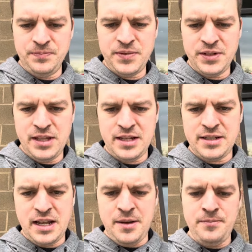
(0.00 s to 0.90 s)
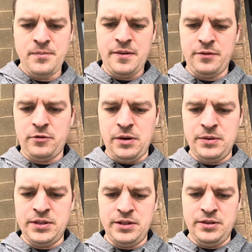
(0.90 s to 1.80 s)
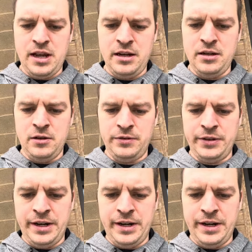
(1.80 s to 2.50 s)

Until next time, have a great rest of your day. Over and